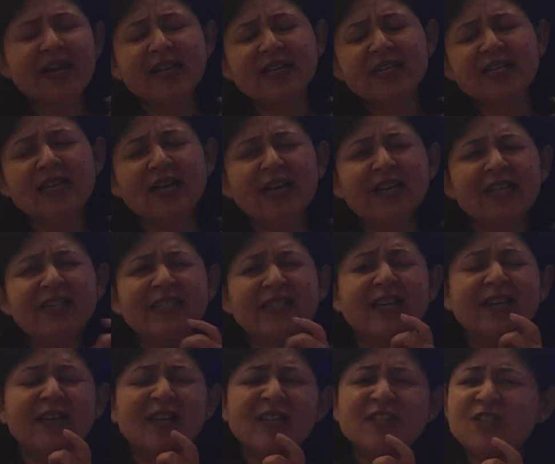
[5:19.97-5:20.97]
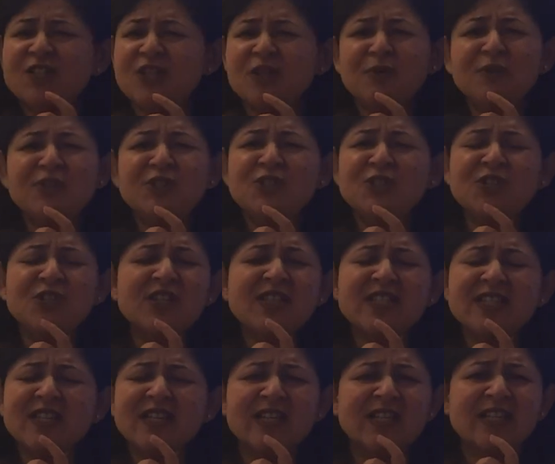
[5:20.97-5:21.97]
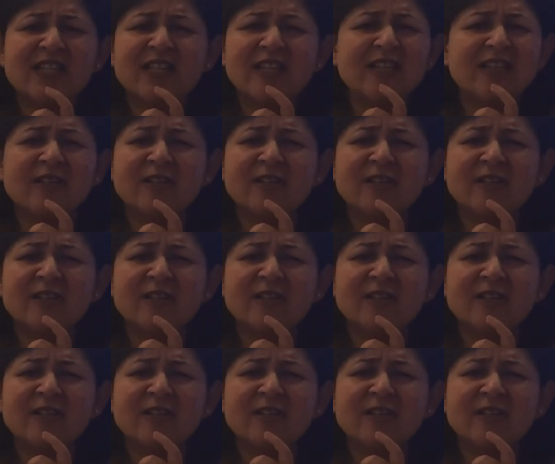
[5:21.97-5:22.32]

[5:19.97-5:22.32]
at night, she was just a little